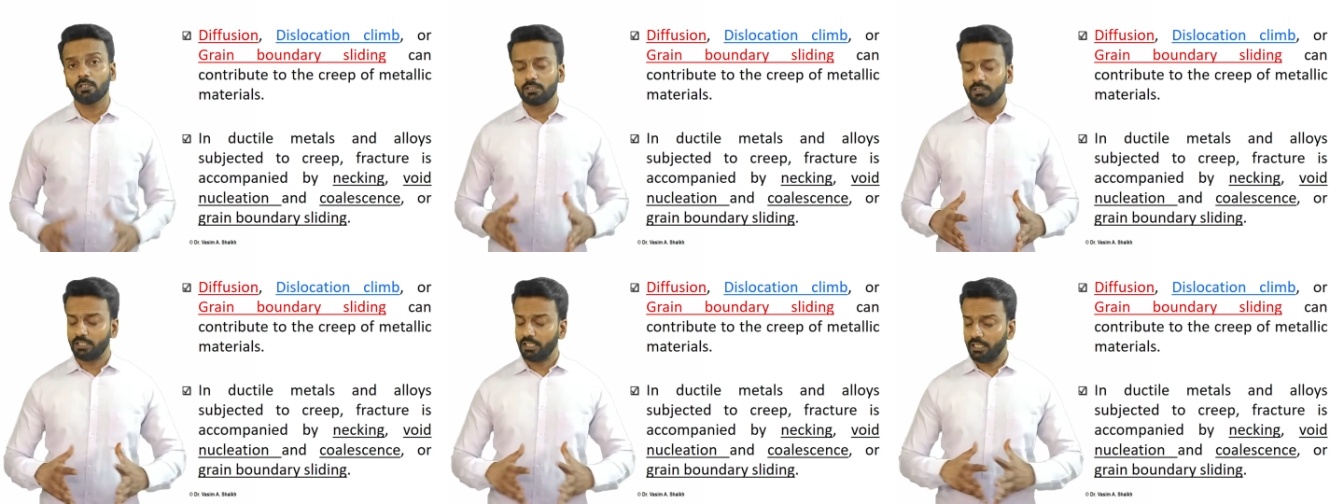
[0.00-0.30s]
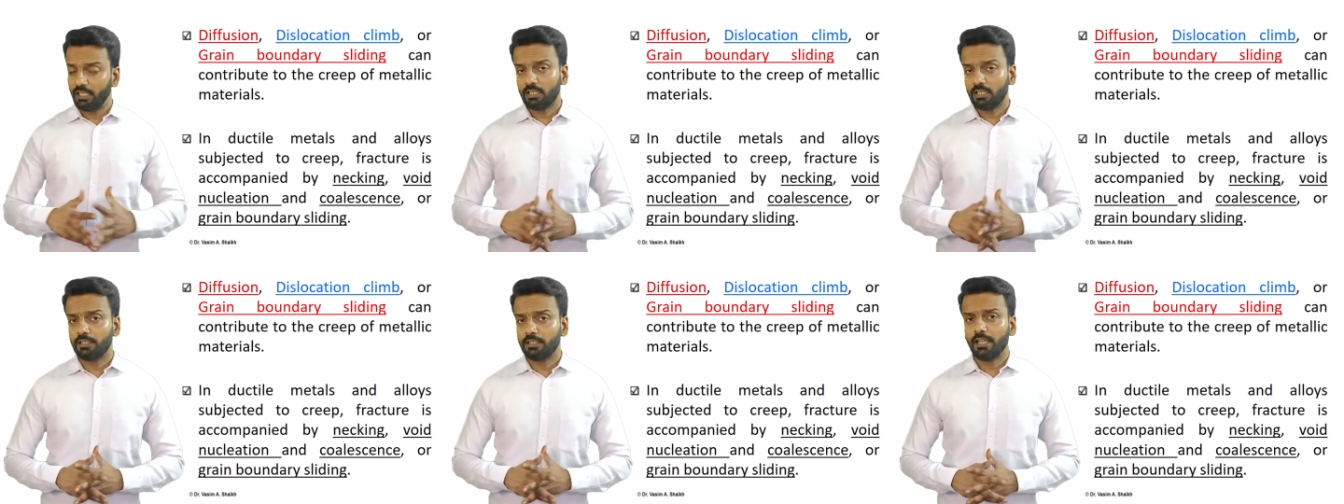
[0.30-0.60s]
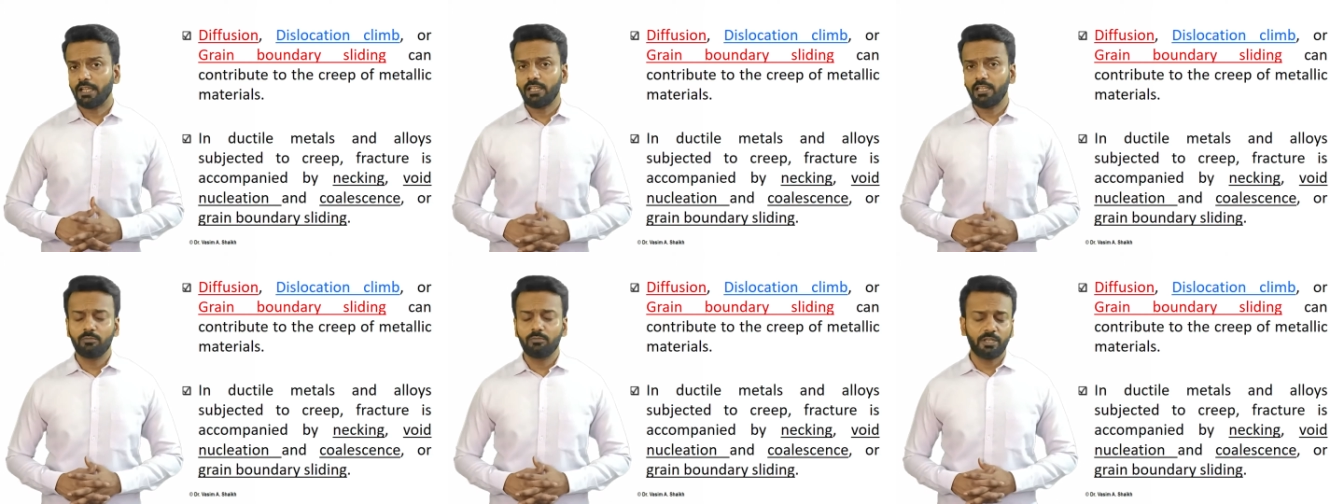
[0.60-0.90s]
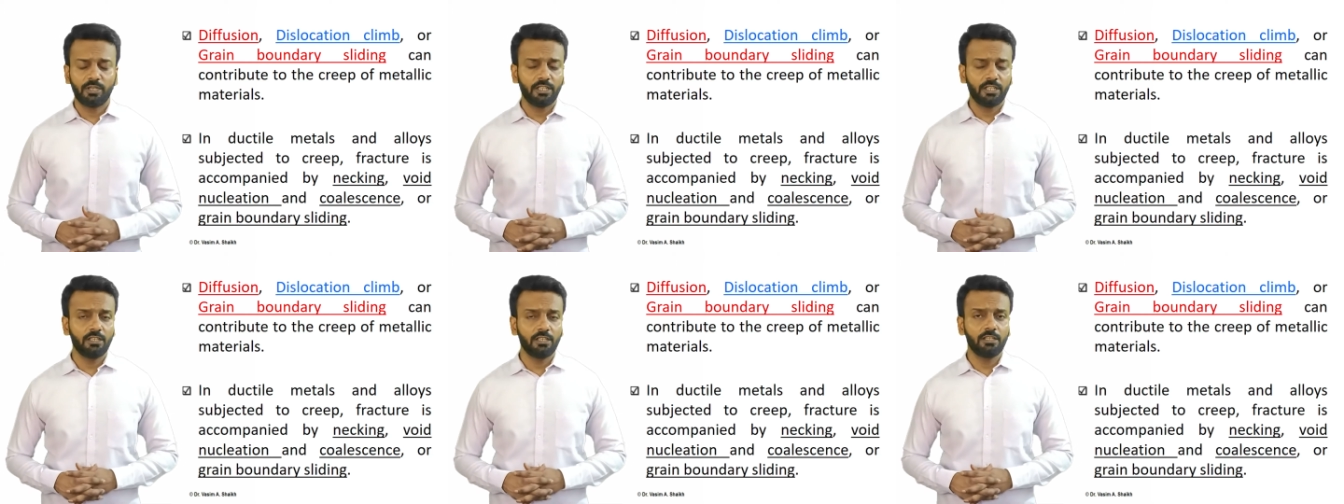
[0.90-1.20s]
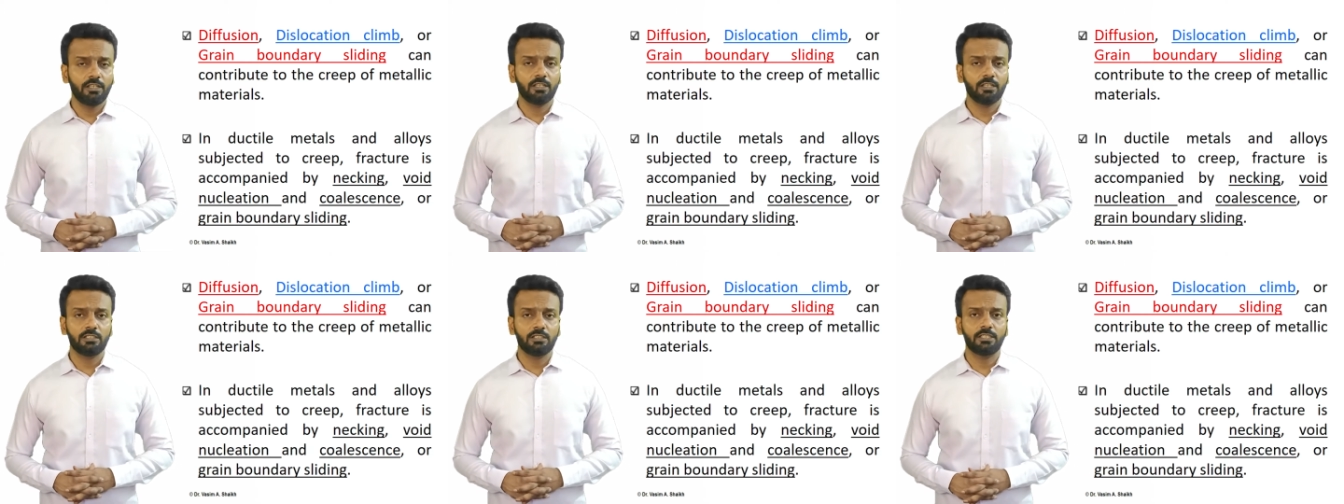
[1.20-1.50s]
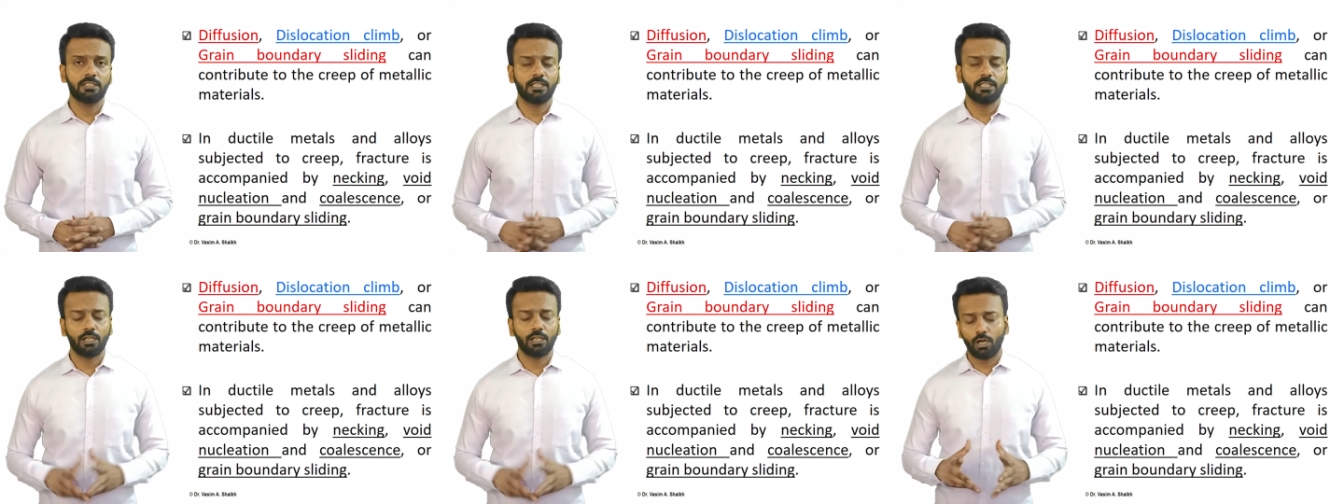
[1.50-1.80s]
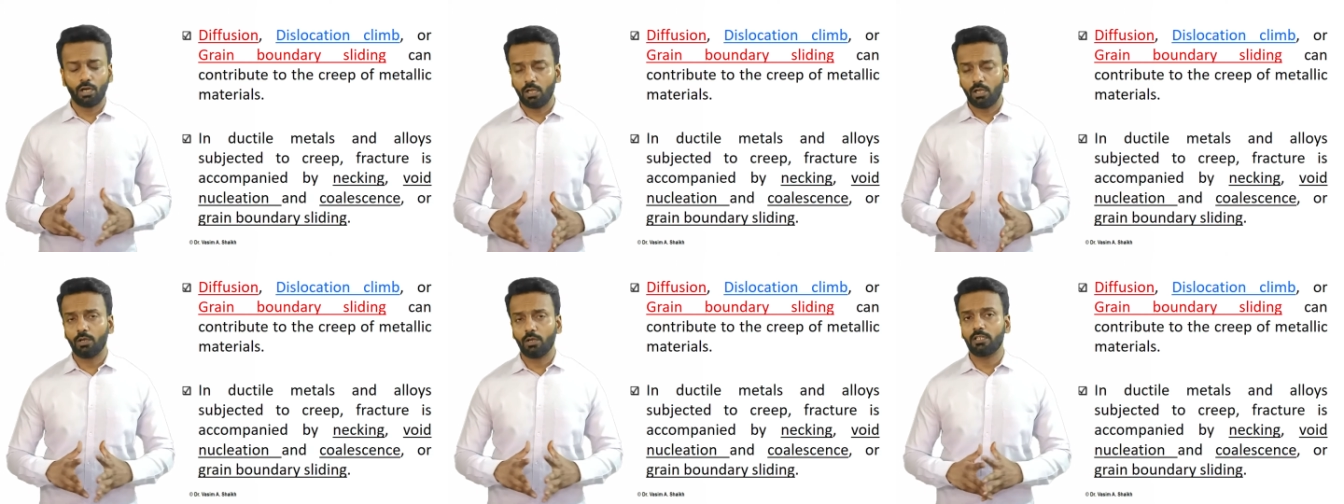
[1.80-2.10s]
The ductile materials and
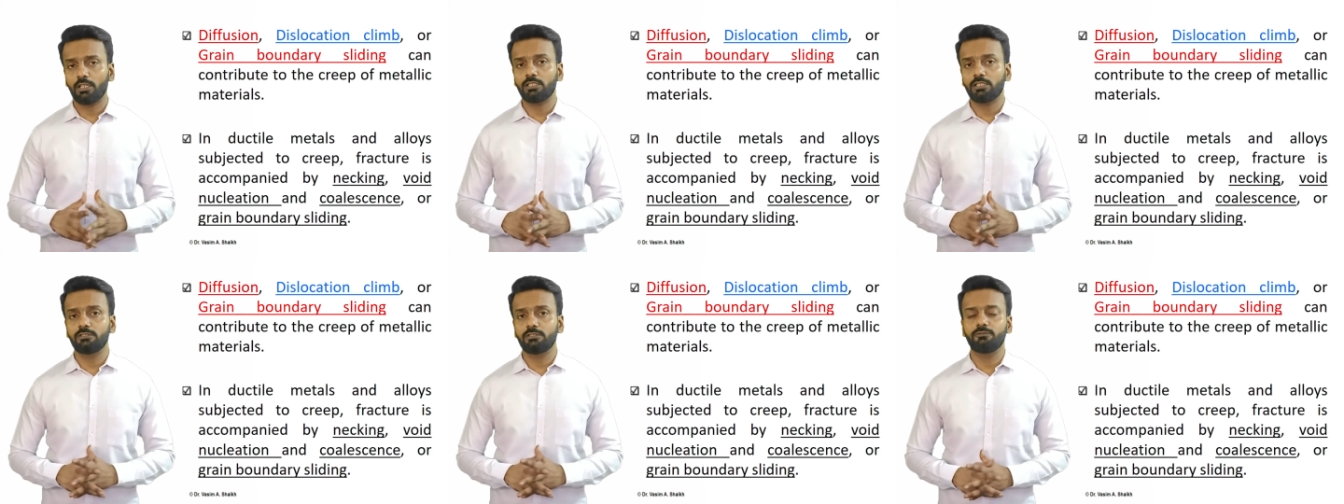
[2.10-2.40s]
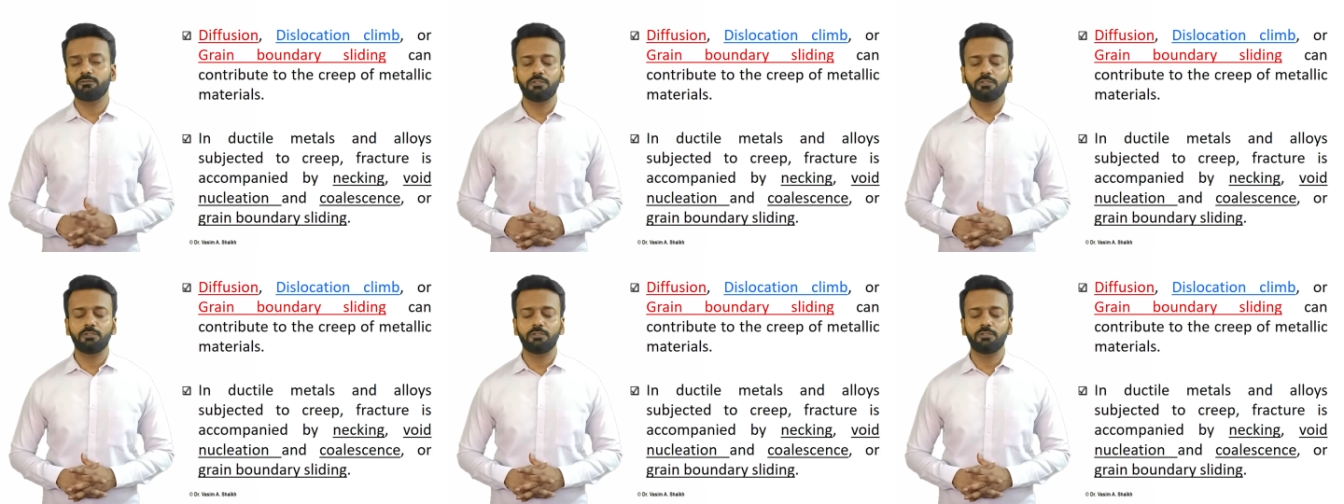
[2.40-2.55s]
alloys